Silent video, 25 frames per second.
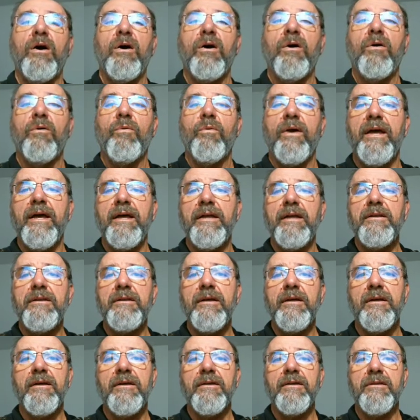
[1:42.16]

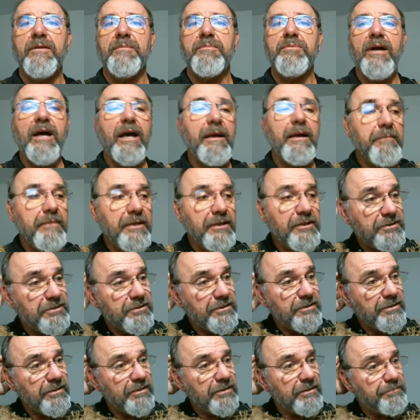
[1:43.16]
the Prime
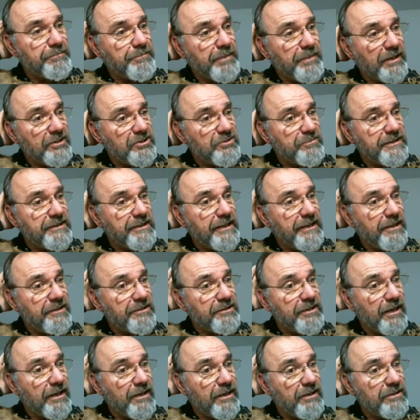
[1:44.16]
Minister Benjamin
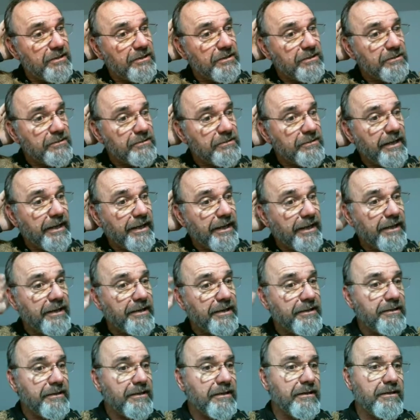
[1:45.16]
Netanyahu
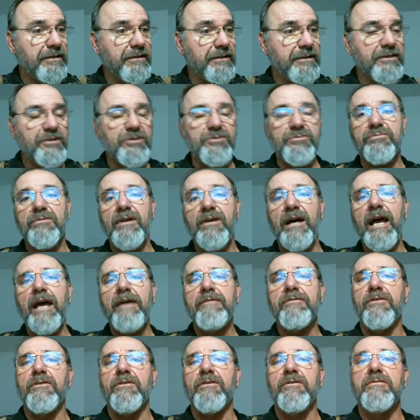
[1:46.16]
and his
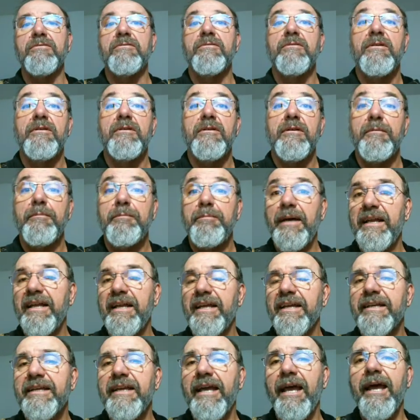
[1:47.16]
rival Benny
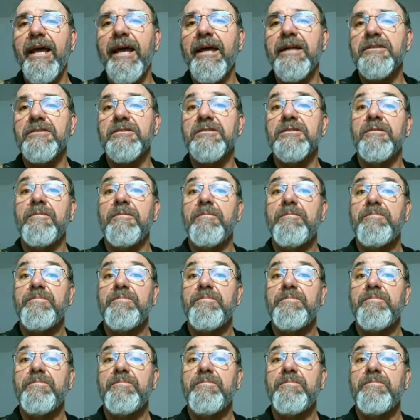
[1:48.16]
Gantz